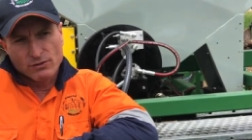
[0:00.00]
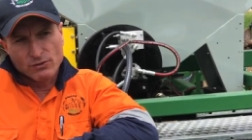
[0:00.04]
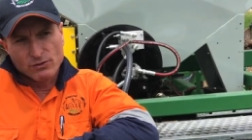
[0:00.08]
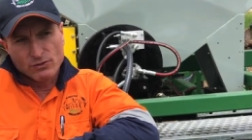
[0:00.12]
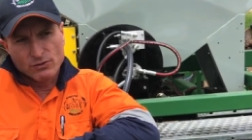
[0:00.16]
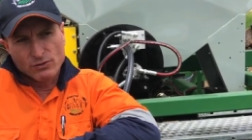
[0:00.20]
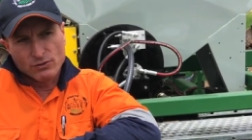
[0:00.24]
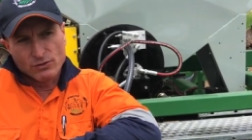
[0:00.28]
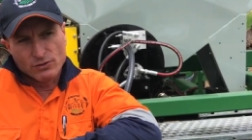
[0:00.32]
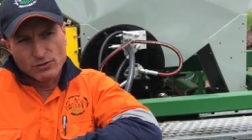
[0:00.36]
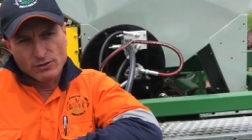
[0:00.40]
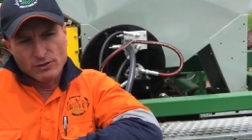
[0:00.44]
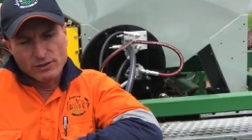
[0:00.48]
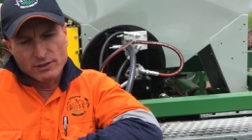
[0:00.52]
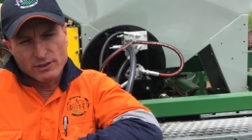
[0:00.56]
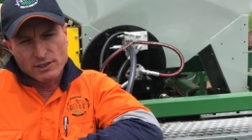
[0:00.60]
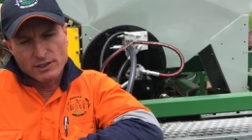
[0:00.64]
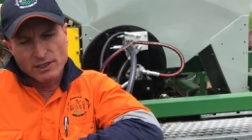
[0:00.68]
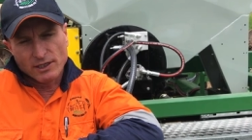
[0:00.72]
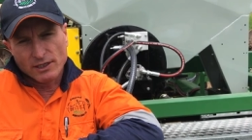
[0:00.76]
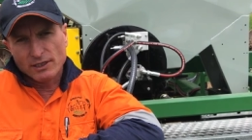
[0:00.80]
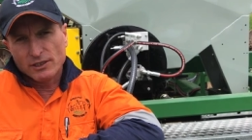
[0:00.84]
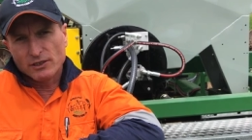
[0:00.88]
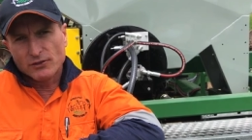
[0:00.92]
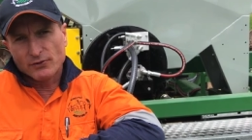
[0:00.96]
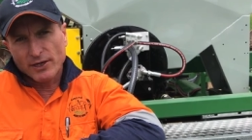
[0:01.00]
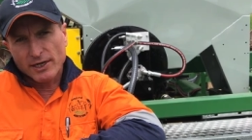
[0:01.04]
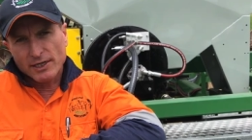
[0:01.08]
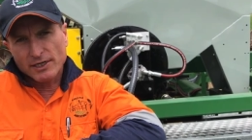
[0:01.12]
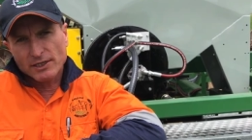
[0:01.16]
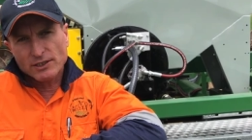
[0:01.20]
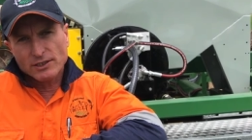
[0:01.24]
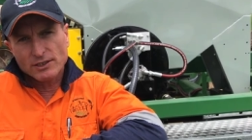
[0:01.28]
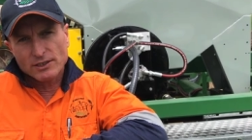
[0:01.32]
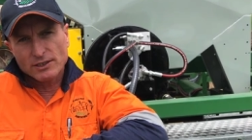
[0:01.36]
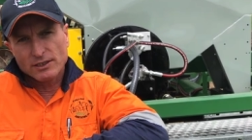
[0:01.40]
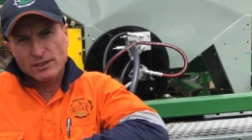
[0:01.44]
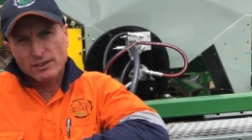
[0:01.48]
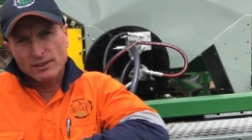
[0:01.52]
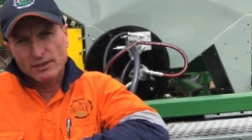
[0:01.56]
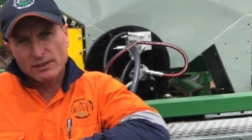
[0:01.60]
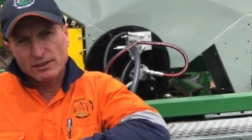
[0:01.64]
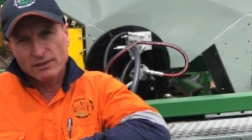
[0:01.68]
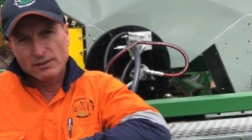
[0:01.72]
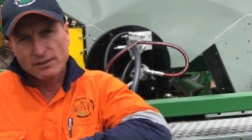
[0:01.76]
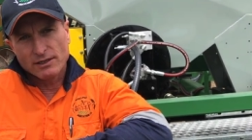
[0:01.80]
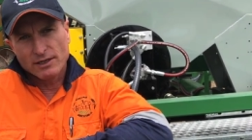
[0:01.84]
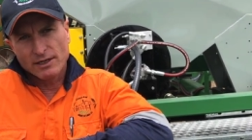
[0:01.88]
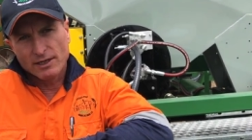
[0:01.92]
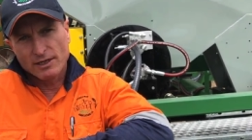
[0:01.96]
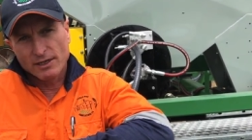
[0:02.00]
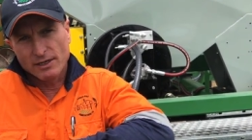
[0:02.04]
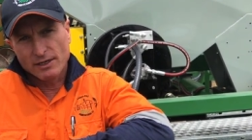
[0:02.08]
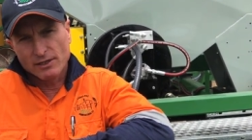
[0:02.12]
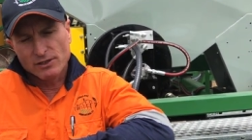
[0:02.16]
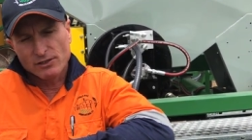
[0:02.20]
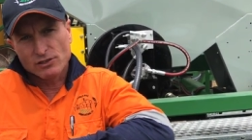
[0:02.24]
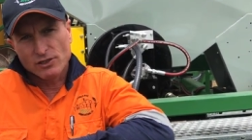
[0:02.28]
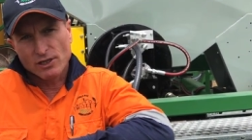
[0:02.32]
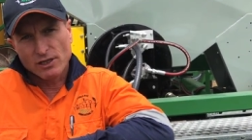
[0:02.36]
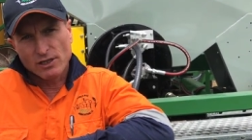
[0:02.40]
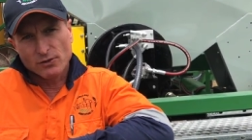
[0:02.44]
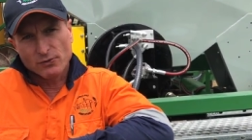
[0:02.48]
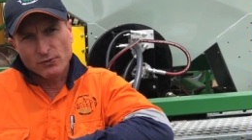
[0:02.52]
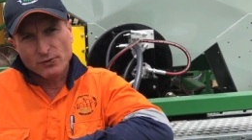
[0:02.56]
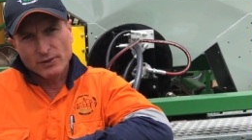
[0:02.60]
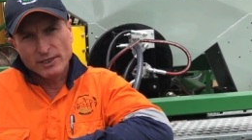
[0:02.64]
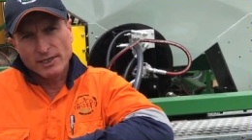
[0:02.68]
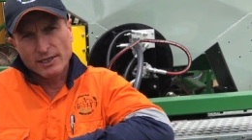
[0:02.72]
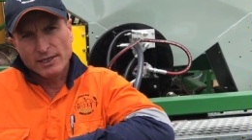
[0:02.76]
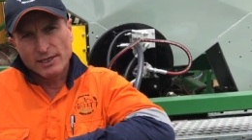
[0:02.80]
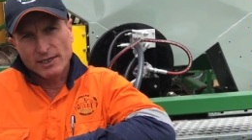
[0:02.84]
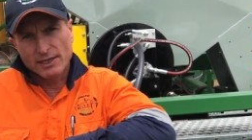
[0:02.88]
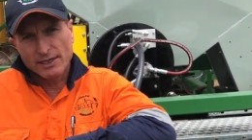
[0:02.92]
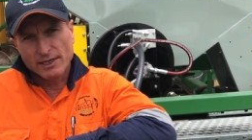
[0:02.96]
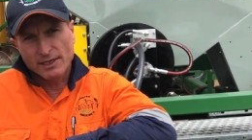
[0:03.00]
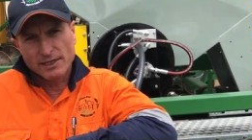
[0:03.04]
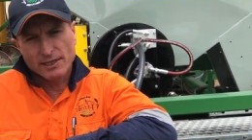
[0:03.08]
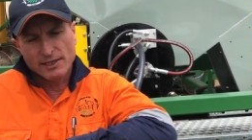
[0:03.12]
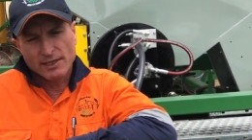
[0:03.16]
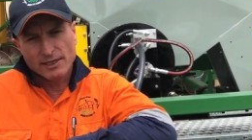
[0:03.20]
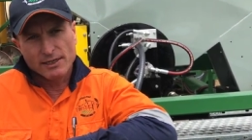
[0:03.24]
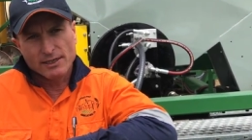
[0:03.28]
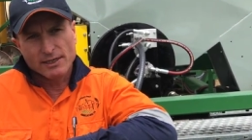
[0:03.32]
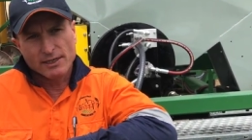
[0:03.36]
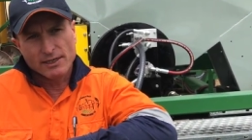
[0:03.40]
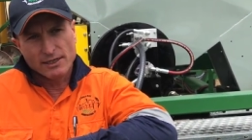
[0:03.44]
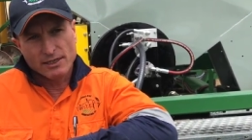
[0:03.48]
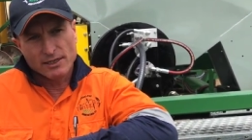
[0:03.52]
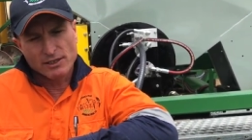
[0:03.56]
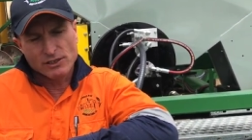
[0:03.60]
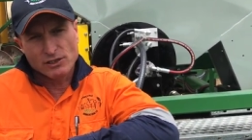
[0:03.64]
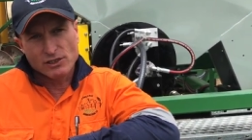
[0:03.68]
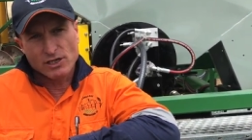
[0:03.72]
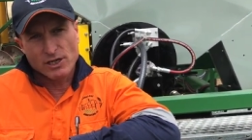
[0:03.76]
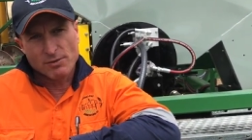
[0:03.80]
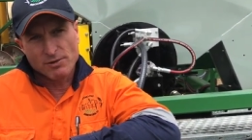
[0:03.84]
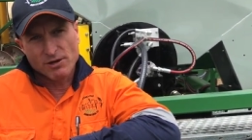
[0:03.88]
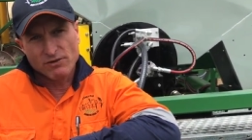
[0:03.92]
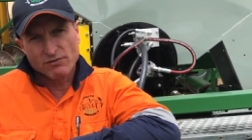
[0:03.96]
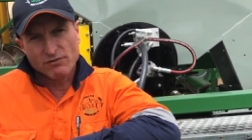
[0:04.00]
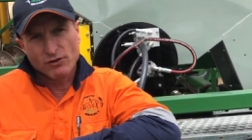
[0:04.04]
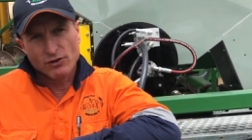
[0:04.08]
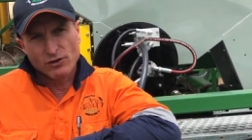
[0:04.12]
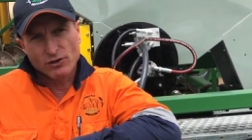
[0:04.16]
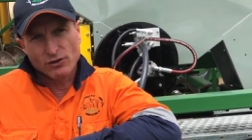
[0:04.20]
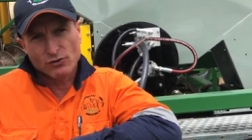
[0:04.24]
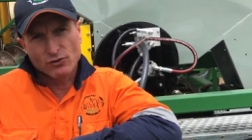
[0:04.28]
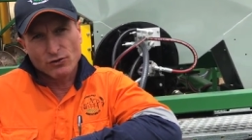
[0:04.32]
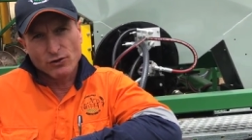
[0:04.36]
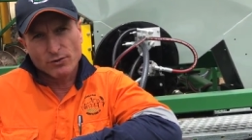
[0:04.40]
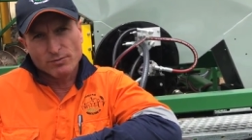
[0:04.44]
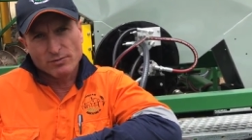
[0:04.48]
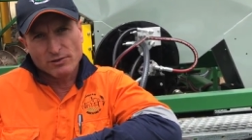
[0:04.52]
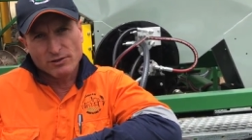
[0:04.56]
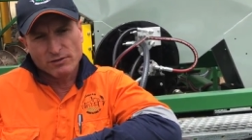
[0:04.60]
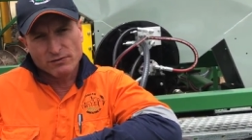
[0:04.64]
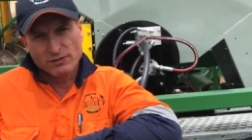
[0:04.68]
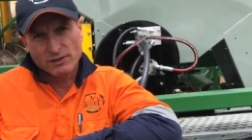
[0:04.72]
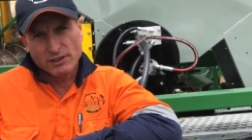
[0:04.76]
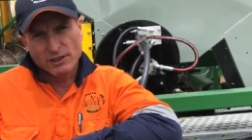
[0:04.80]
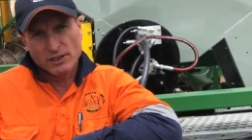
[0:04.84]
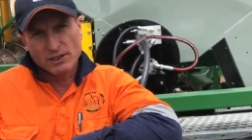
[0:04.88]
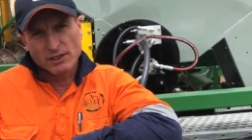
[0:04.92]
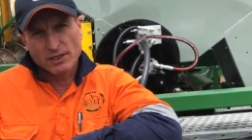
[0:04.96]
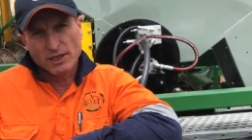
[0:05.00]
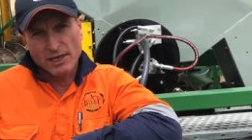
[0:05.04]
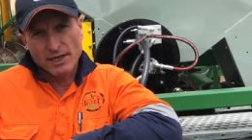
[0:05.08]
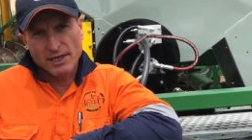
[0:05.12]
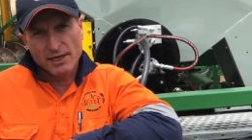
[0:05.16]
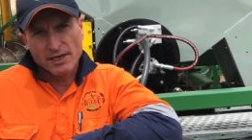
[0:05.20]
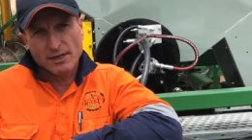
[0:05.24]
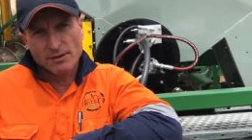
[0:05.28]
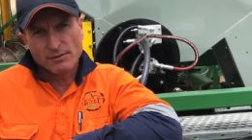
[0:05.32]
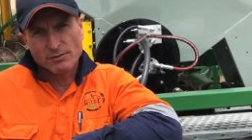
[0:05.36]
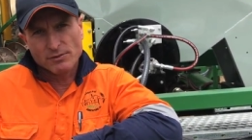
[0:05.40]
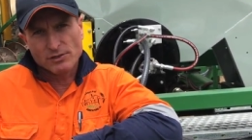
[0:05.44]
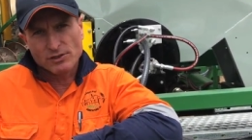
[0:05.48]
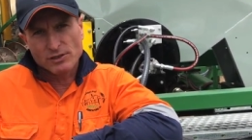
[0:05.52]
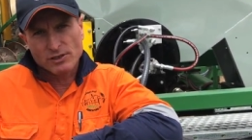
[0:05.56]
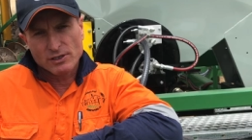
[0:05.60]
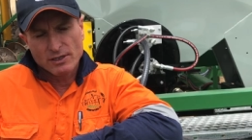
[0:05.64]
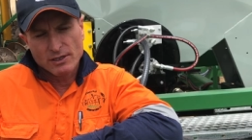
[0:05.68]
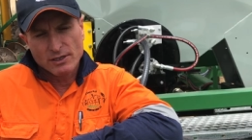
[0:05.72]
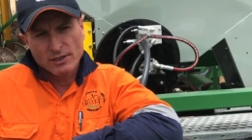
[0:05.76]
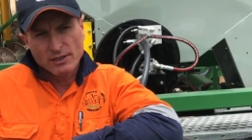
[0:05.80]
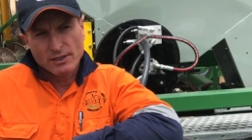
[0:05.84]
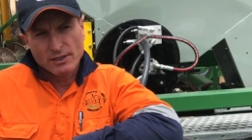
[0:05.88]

or tillage radish uh, so that we get a, a, a, summer fodder crop to finish lambs